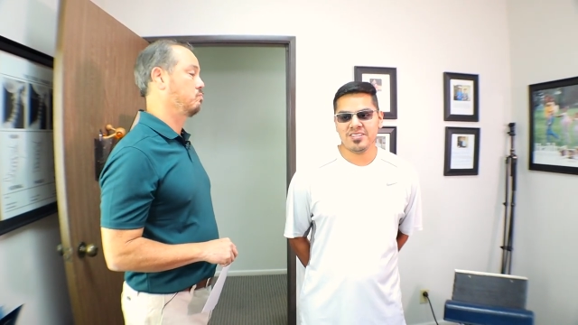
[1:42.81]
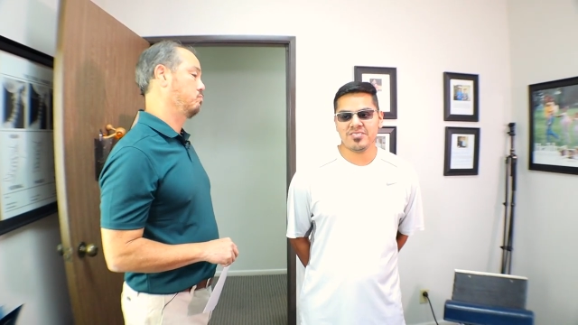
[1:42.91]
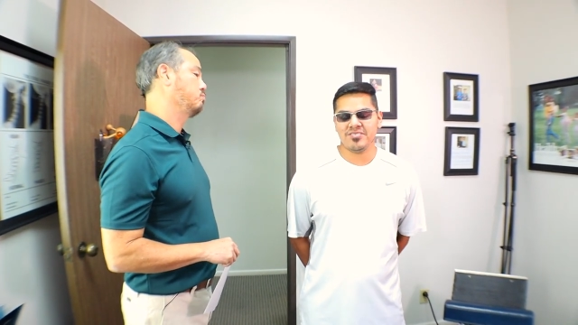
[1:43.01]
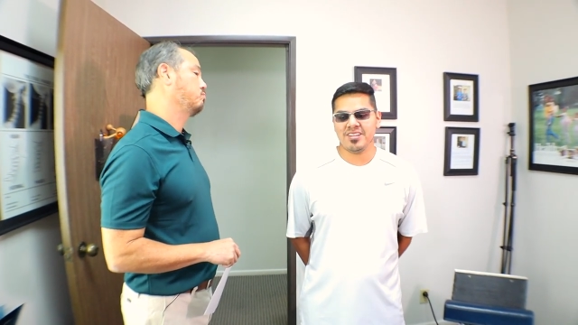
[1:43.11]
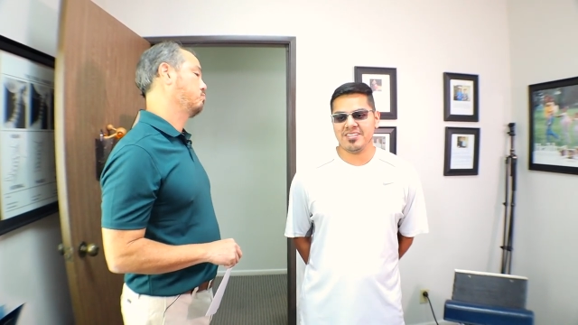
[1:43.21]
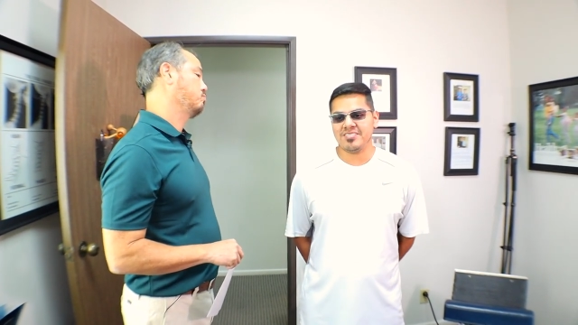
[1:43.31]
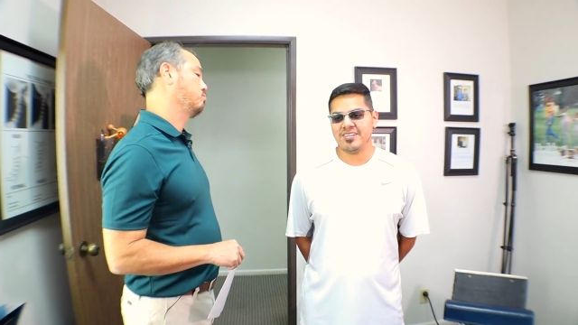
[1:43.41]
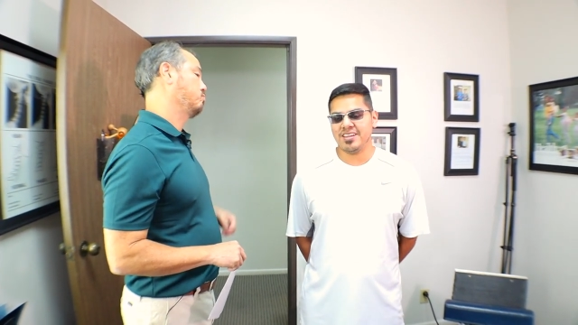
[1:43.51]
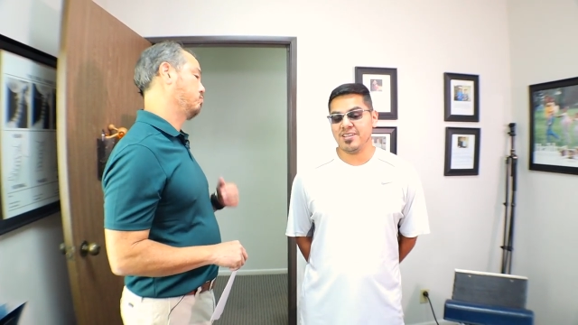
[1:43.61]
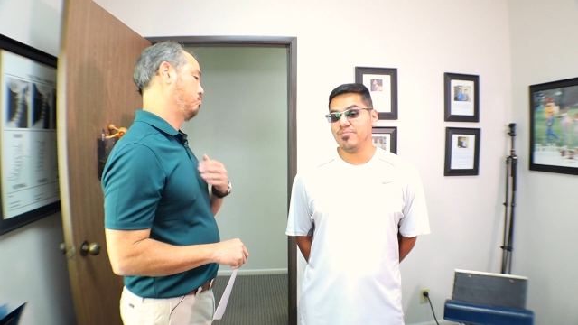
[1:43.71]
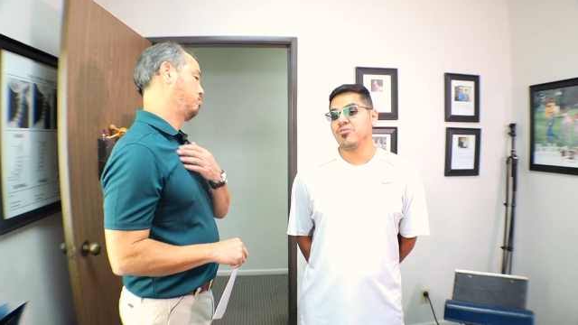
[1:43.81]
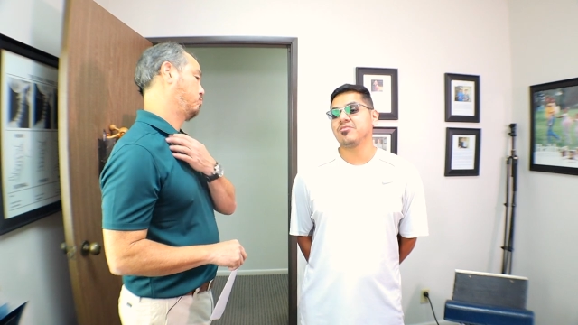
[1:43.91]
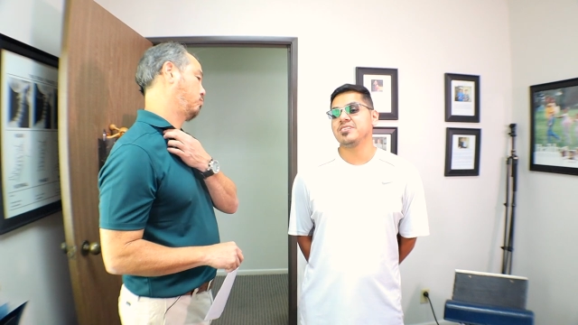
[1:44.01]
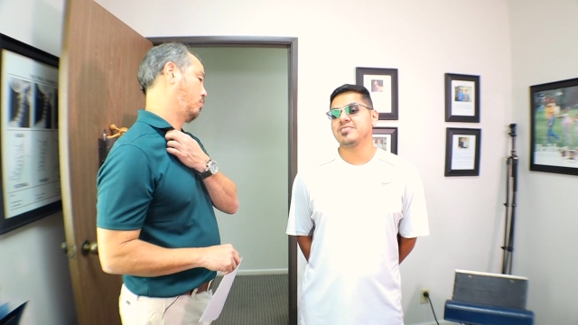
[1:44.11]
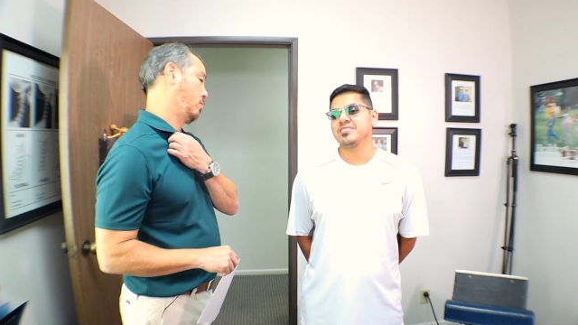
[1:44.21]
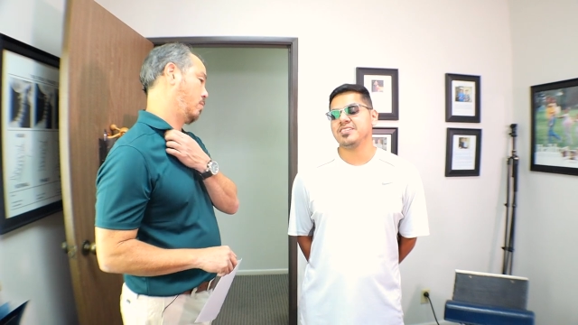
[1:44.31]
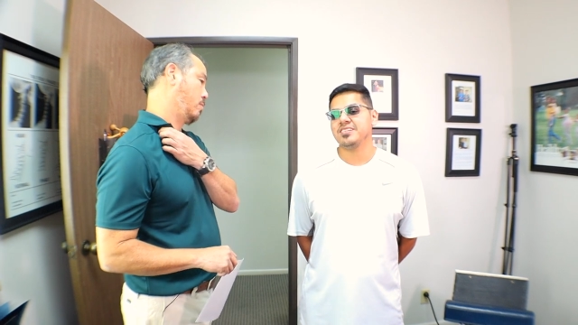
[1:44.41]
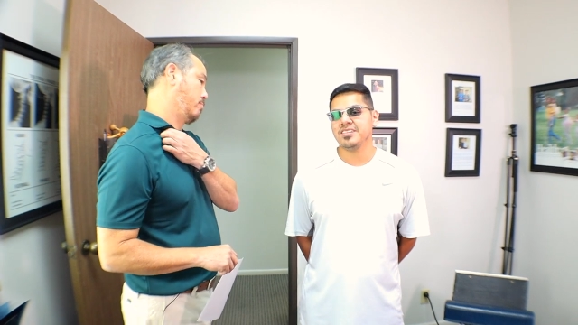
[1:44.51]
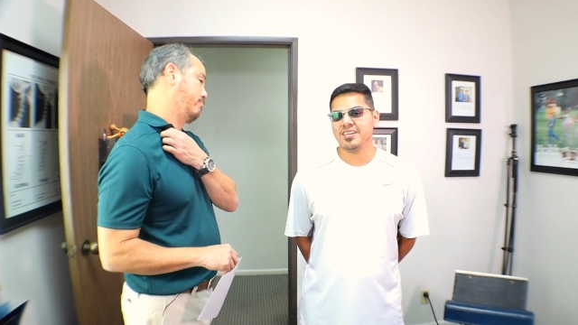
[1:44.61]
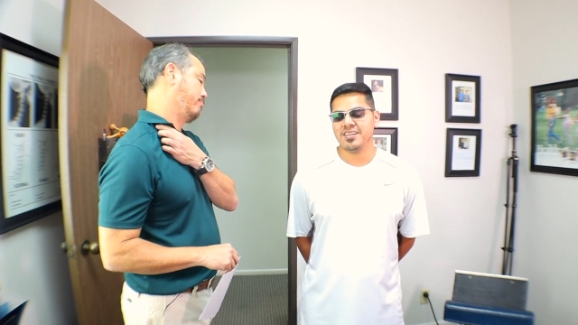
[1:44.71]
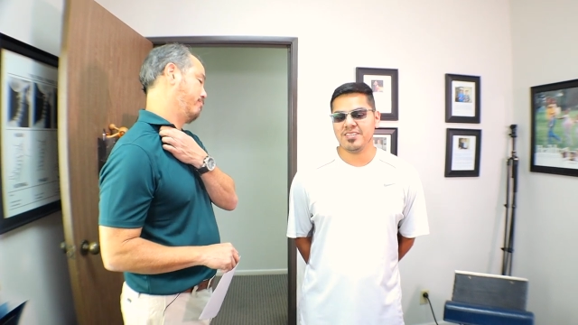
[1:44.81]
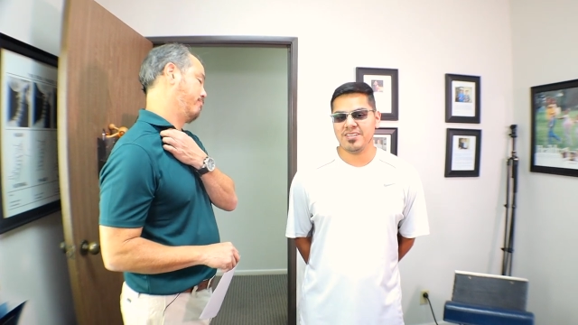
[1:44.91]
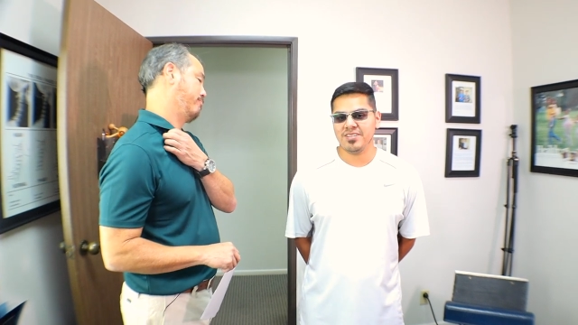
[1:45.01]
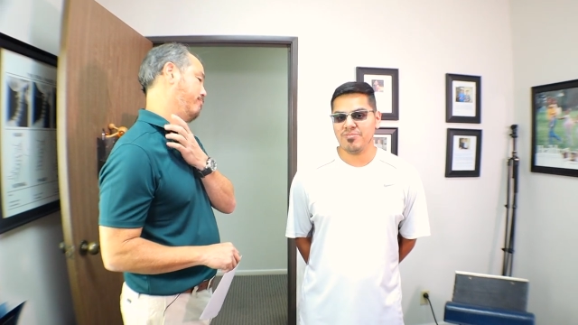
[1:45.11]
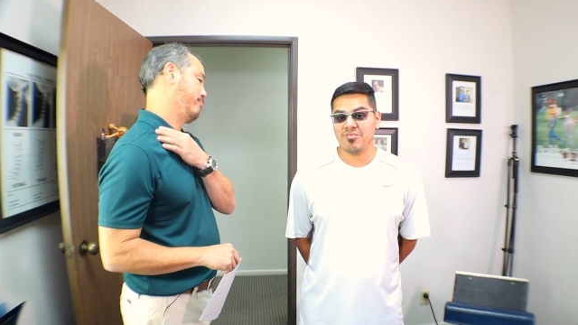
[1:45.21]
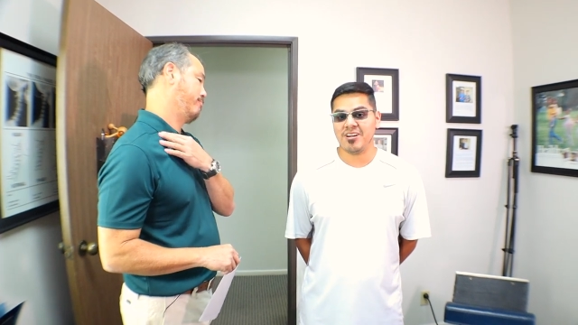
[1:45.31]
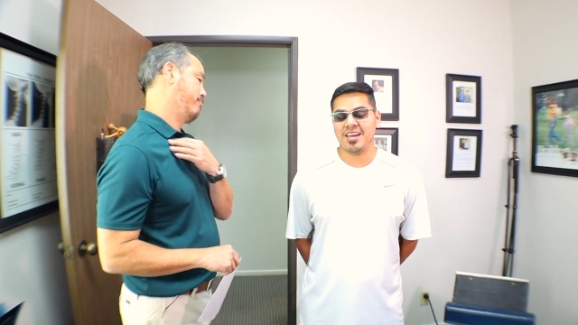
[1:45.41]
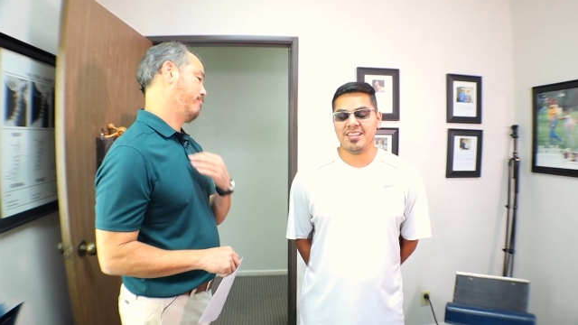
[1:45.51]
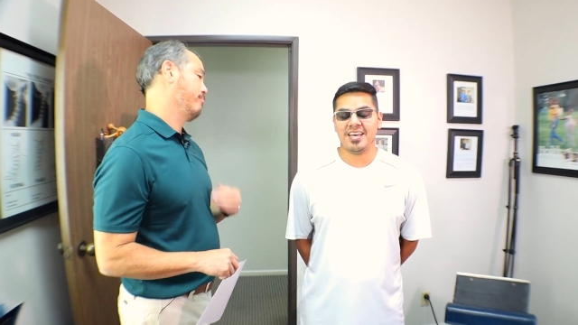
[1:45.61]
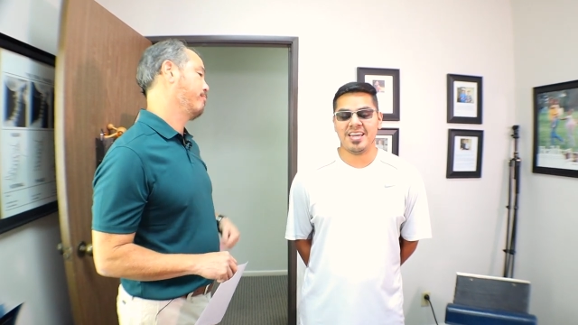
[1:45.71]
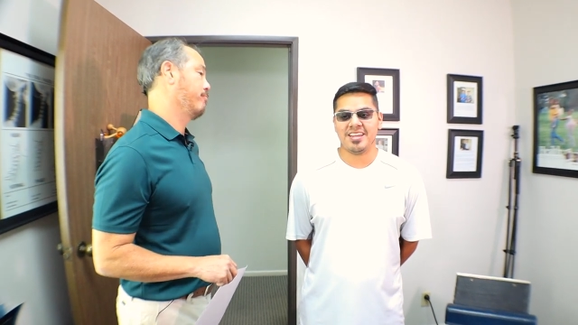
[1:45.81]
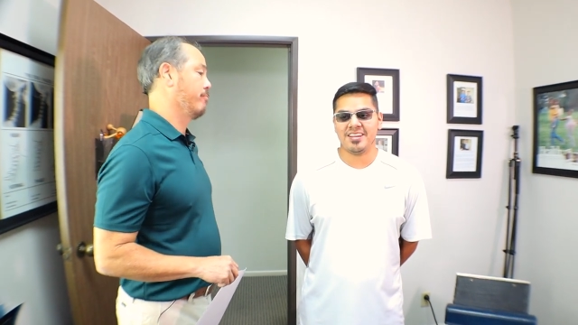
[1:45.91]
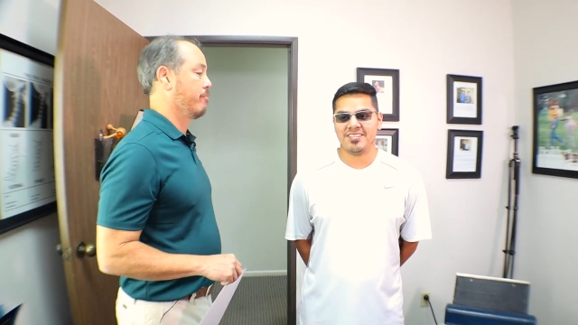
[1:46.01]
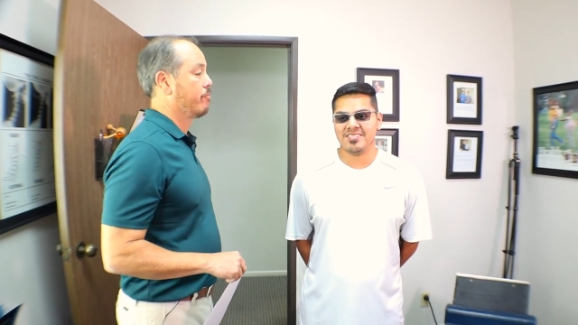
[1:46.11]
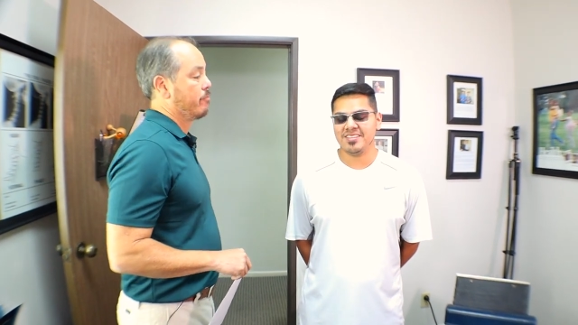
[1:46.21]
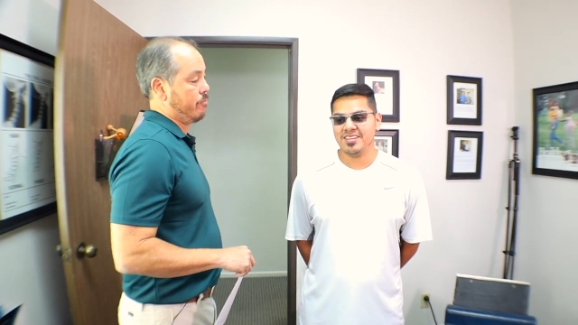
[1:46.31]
Speaker 1: So then I started getting more dizzy and uh, more high lightheadedness.